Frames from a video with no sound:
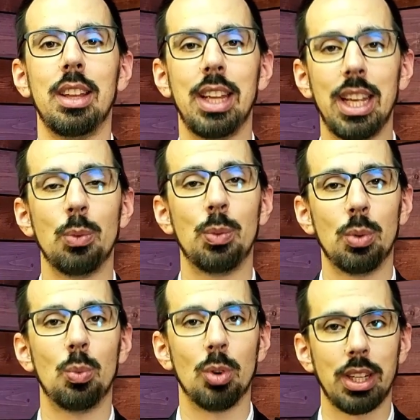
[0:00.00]
it will
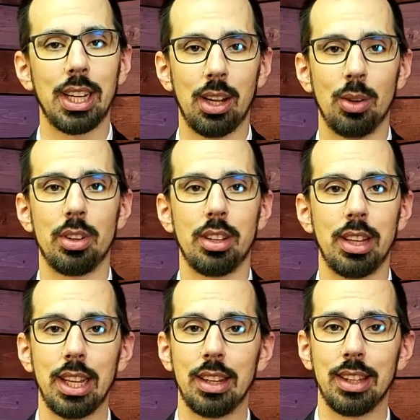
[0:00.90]
work out
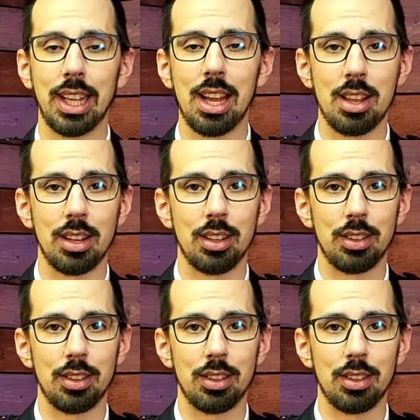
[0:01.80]
in the end.